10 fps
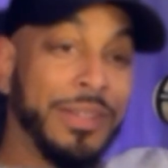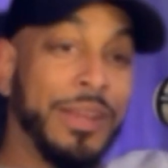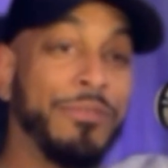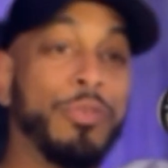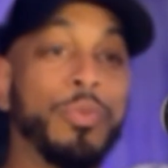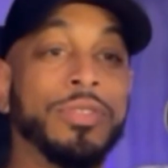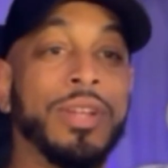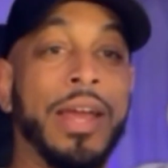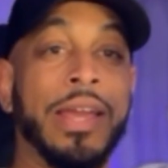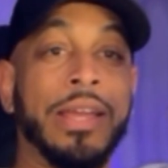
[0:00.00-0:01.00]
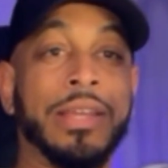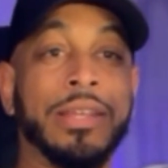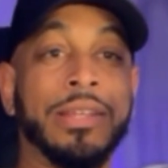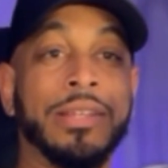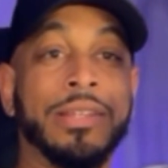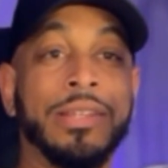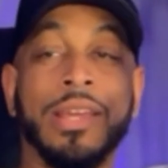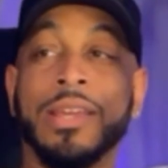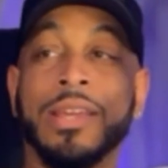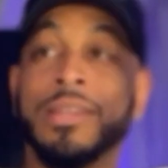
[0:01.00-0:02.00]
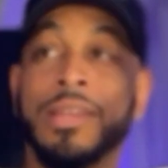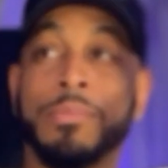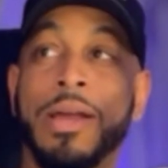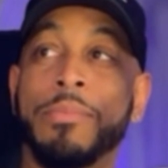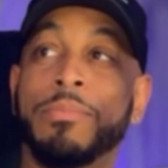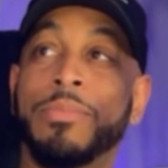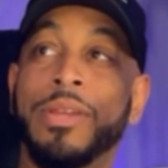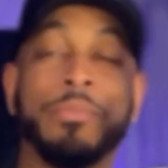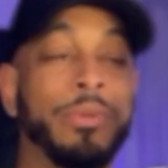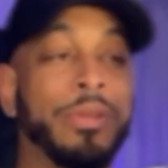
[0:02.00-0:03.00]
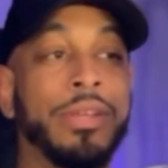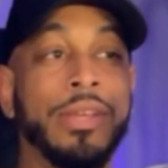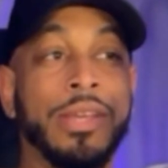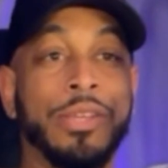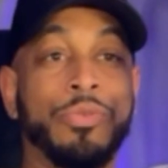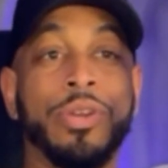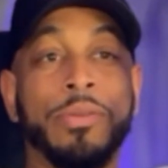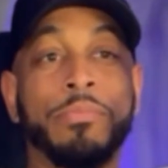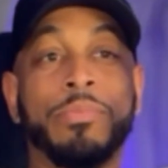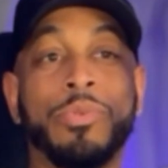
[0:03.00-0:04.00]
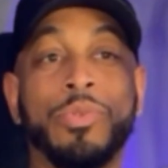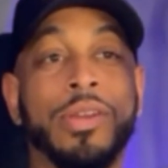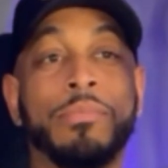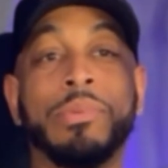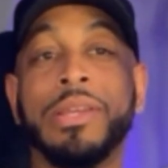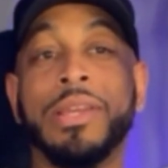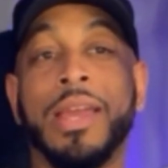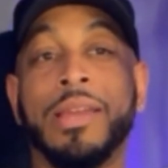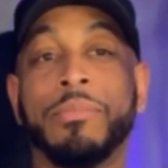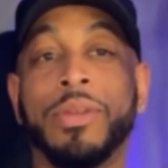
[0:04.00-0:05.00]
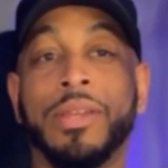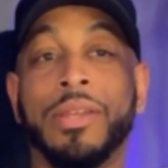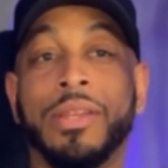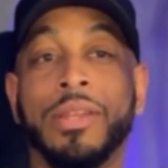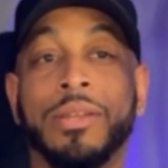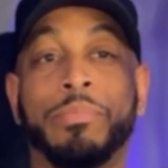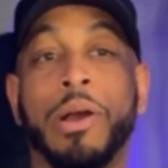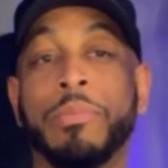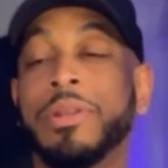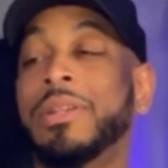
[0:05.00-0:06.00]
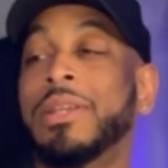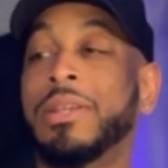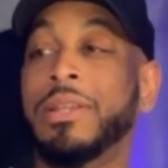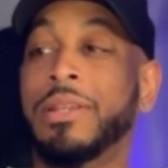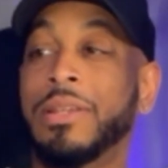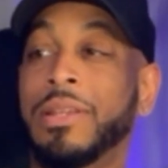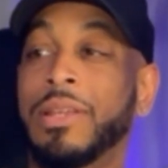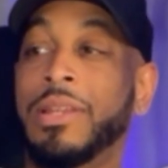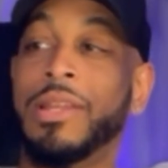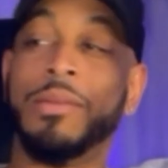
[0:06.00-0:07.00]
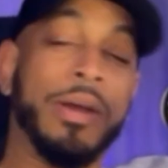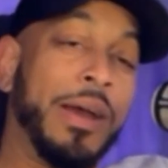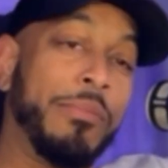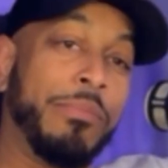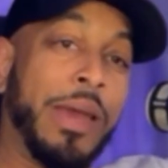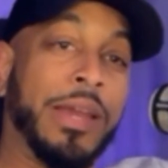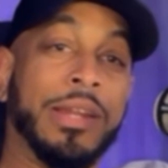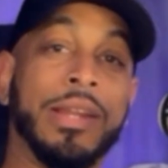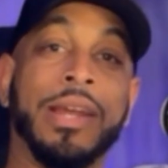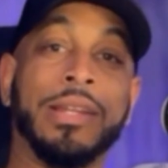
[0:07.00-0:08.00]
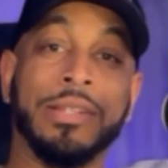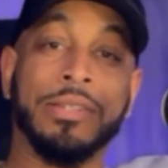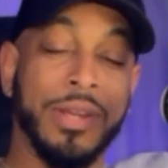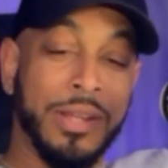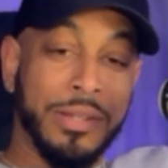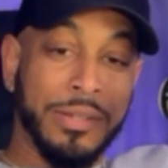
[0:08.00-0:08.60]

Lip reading: If you was like, hip hop, you couldn't be gay publicly in hip hop back in the 90s, right?